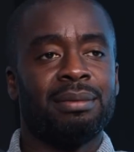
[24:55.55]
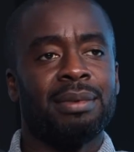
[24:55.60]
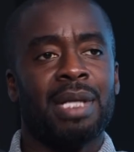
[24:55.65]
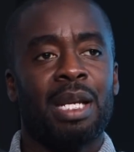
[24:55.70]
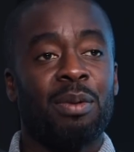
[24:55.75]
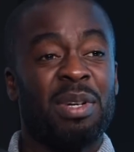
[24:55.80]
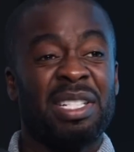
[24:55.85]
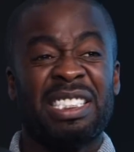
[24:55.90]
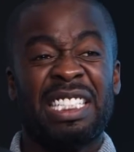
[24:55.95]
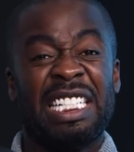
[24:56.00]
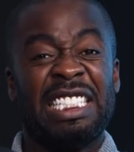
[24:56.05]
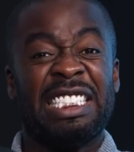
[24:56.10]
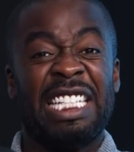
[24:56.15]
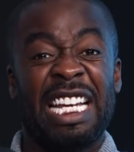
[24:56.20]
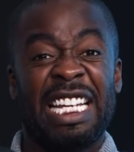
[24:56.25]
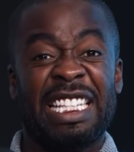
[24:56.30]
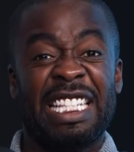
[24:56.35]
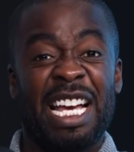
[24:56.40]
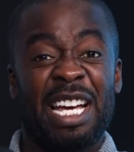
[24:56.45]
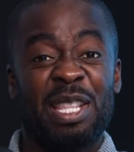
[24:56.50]
don't want to say
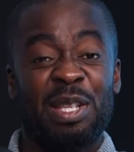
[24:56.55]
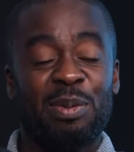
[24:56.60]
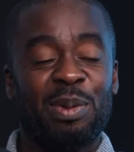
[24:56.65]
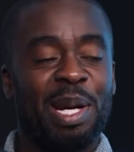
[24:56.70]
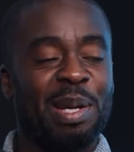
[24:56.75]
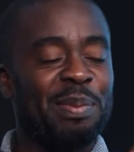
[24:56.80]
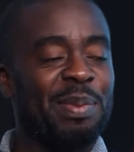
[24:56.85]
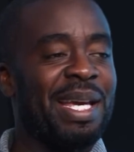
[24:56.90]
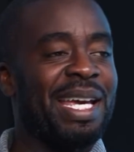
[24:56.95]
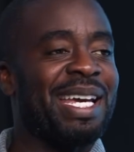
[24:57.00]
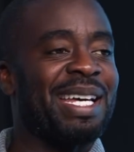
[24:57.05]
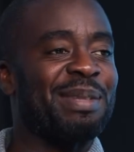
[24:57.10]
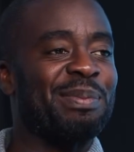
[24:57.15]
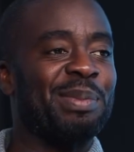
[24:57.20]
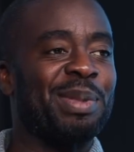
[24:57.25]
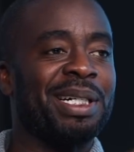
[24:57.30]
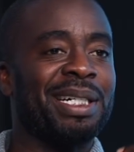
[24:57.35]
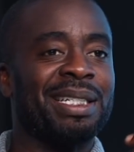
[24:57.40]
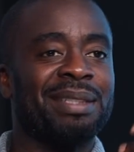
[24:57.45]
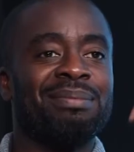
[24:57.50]
take down the white man,
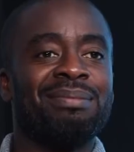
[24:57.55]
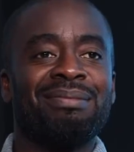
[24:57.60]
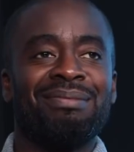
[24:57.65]
but,